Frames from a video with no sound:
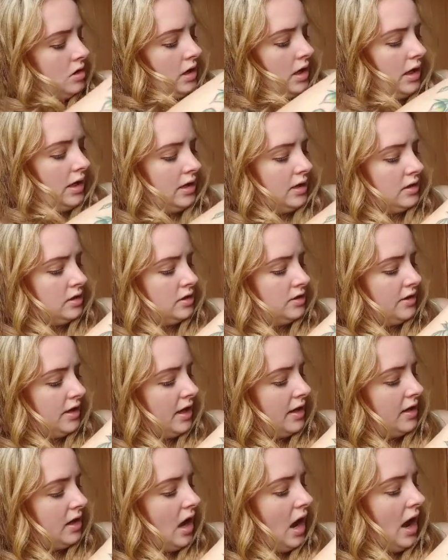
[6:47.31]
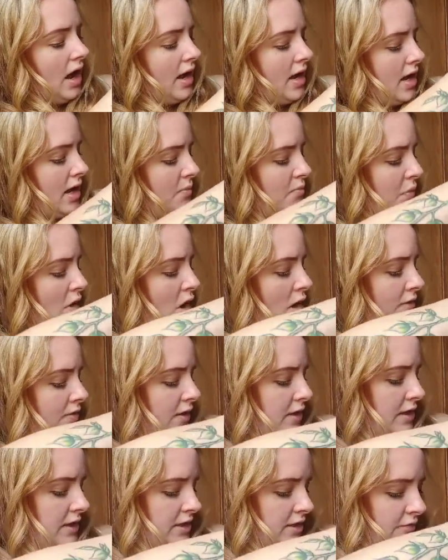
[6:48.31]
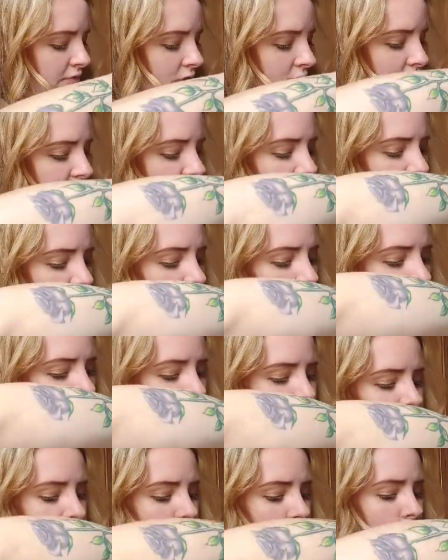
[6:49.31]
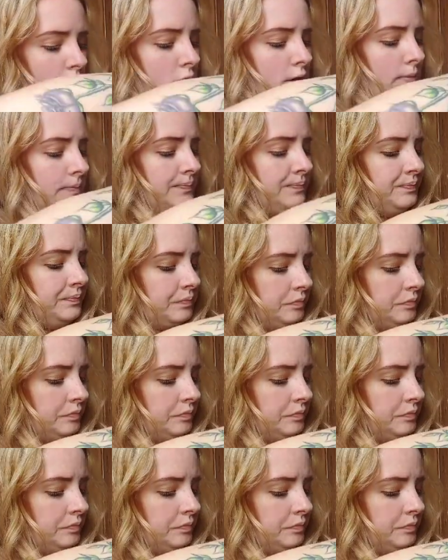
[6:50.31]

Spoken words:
And then I bought these from the dollar store.